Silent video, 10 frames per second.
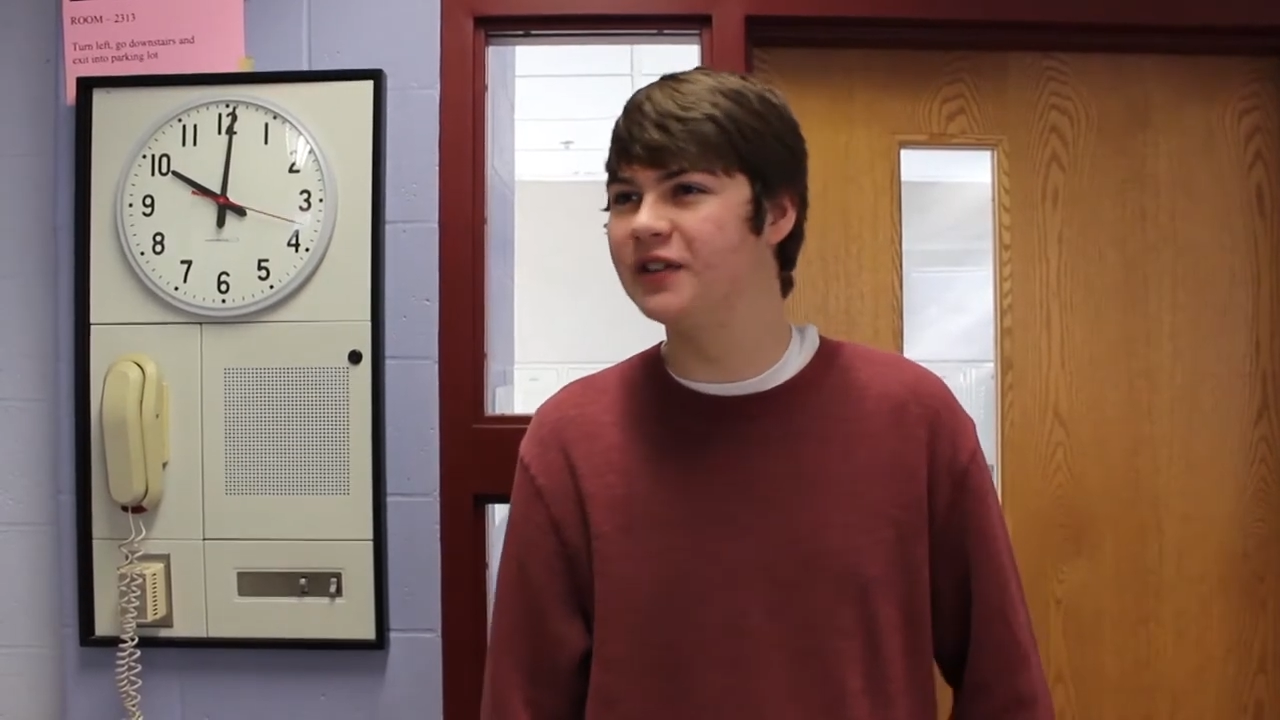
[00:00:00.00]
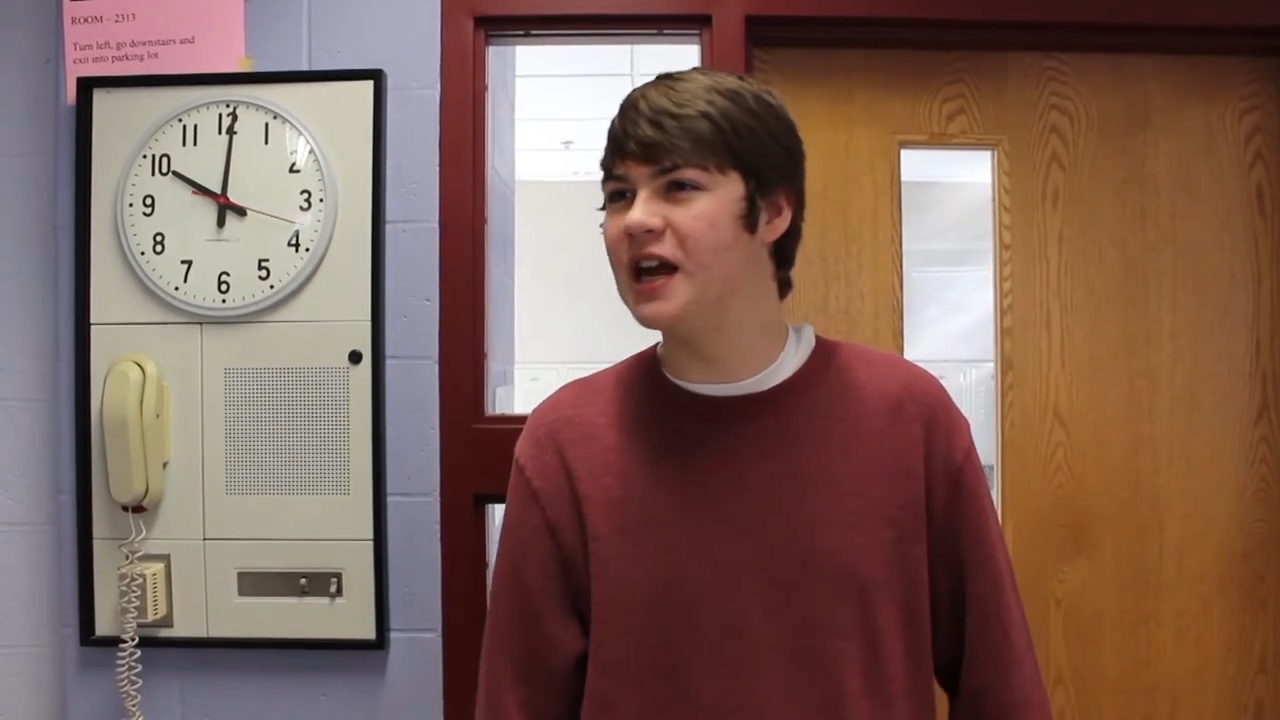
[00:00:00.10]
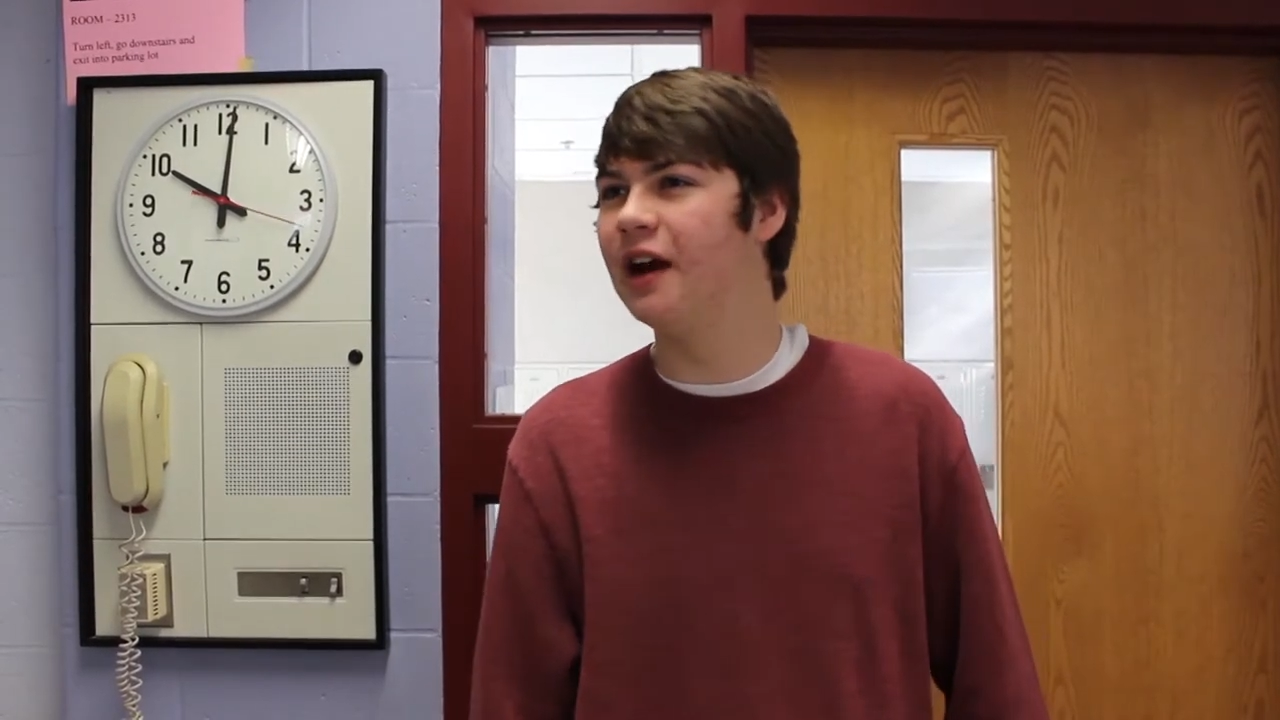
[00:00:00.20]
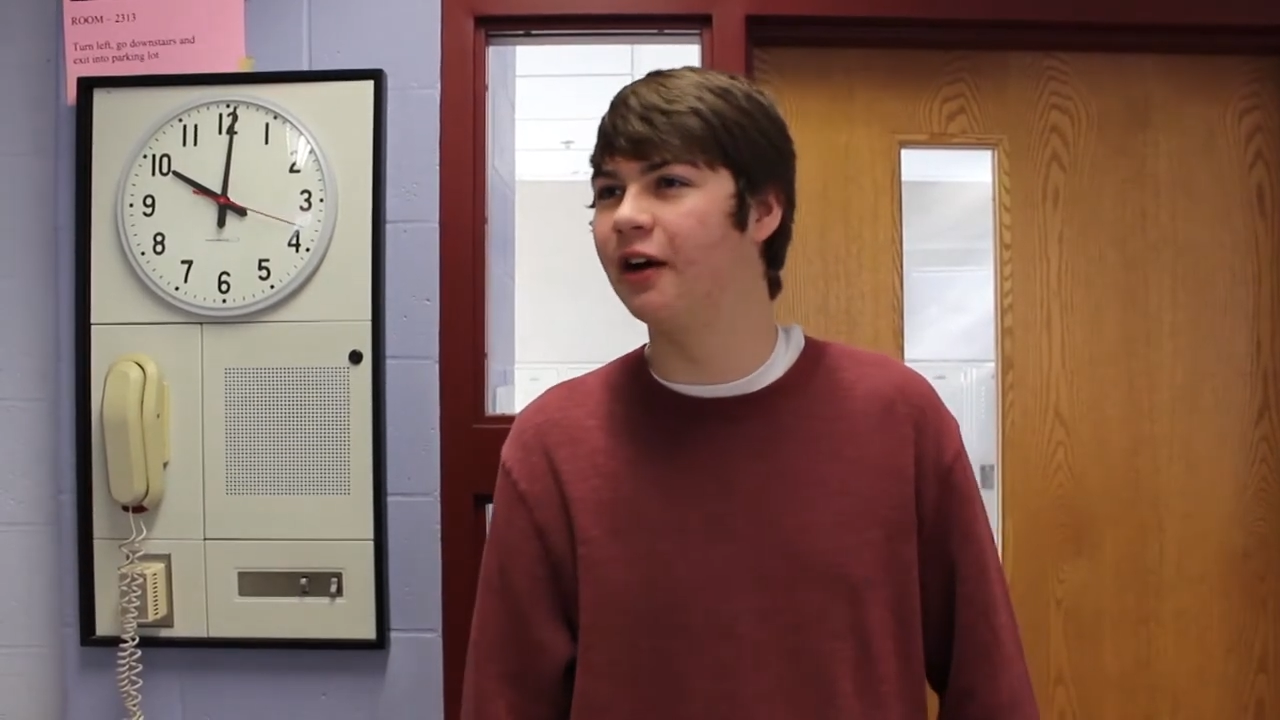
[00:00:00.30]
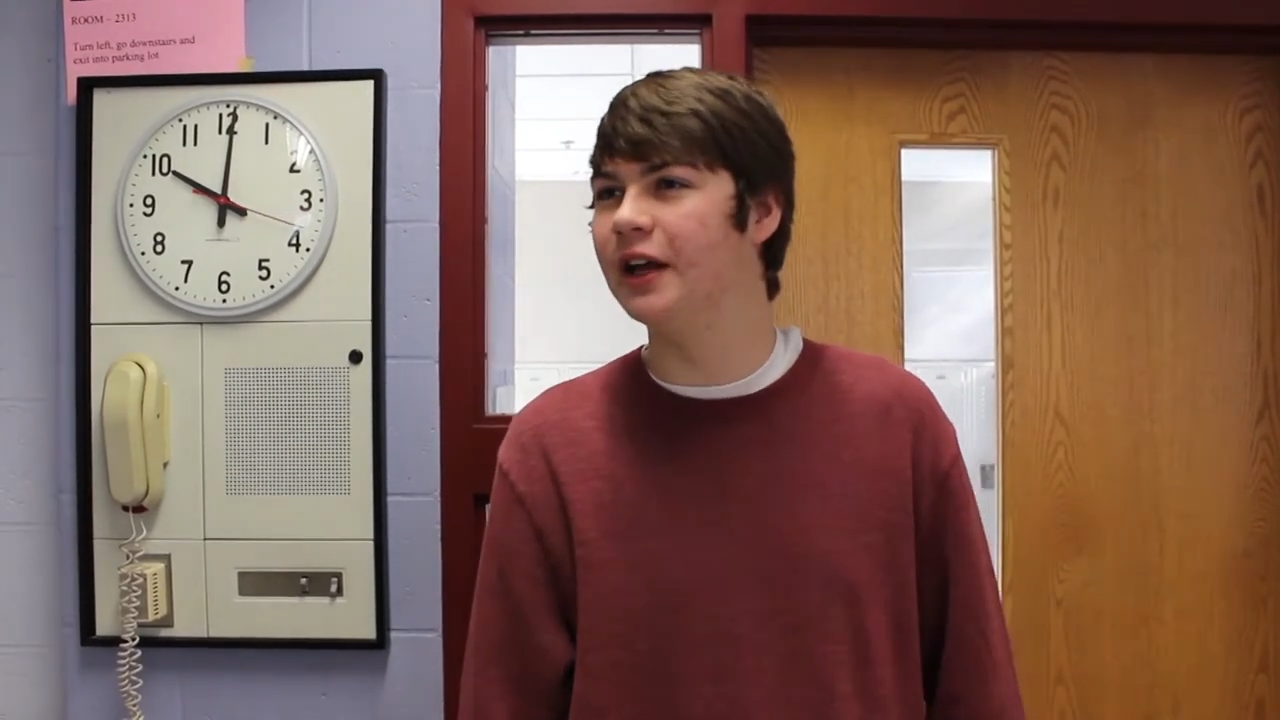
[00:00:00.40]

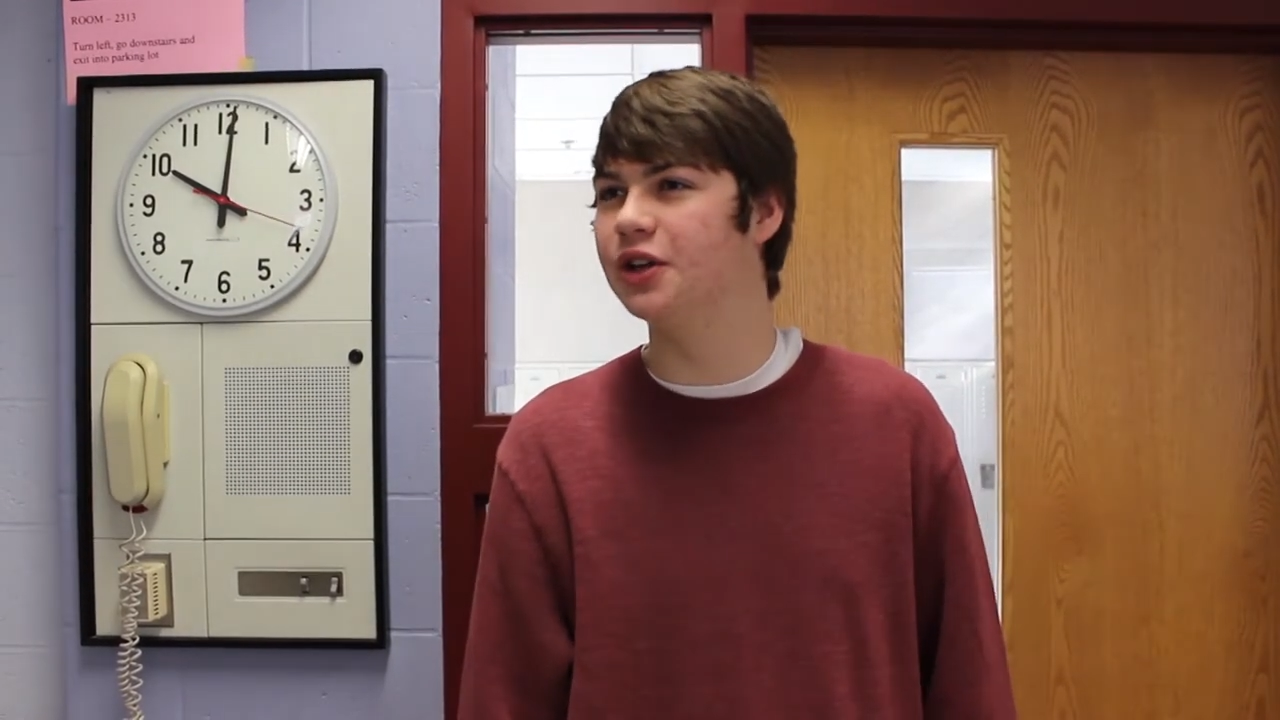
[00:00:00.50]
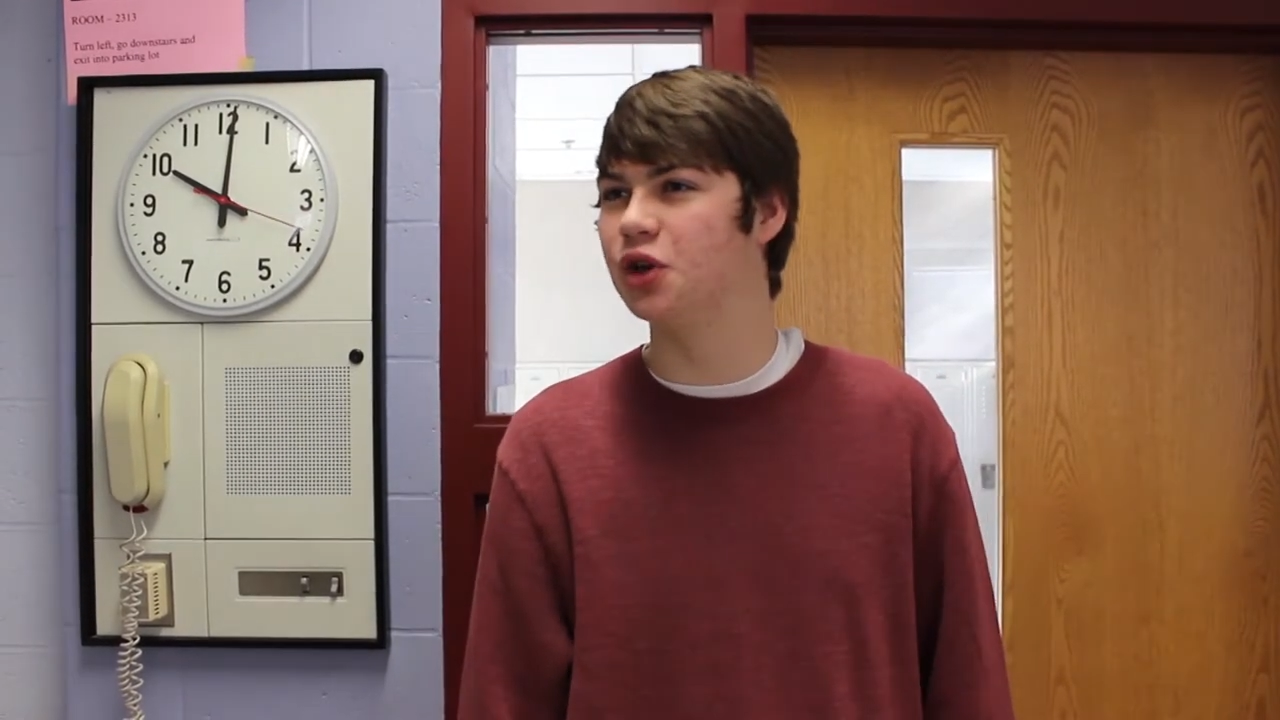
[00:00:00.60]
tyranny